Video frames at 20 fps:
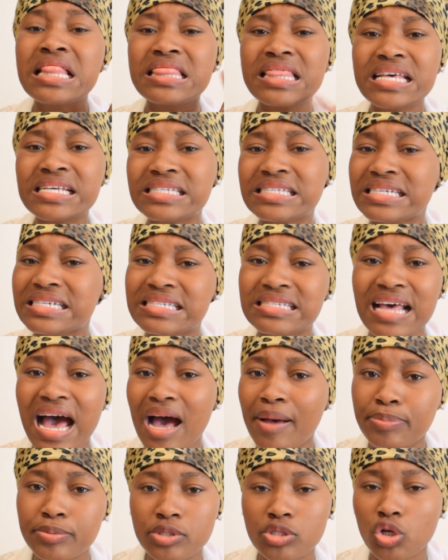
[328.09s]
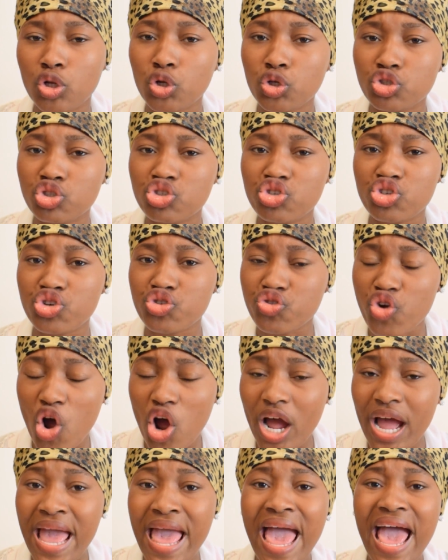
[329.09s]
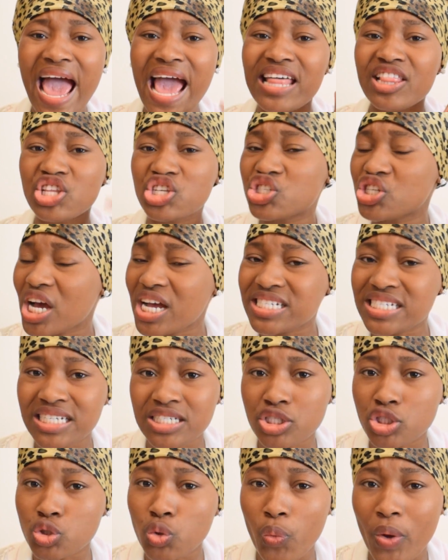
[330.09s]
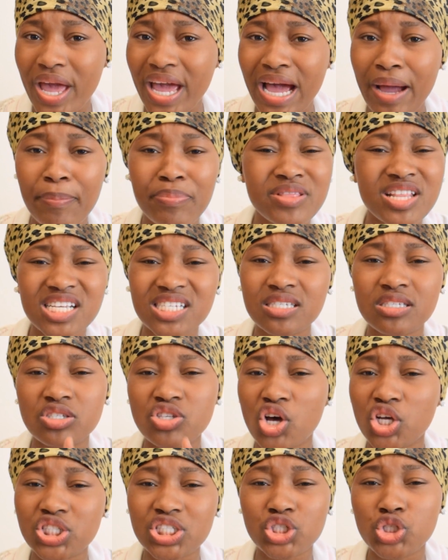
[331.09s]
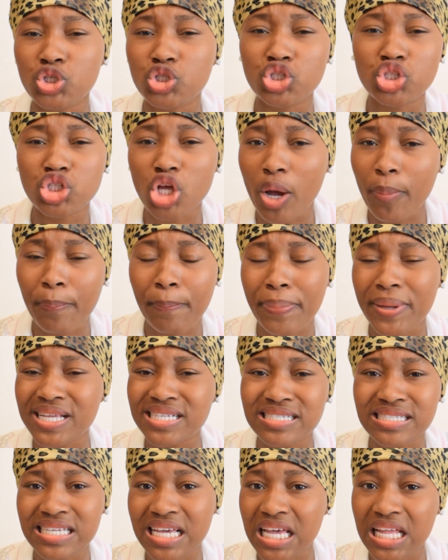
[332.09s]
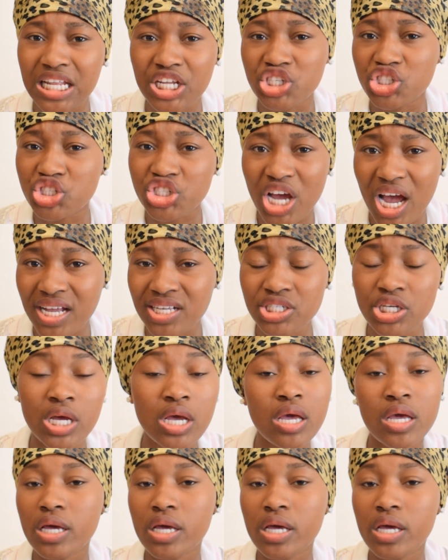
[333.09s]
This is absolutely wrong and the church has to wake up. This song should stop being singing in church.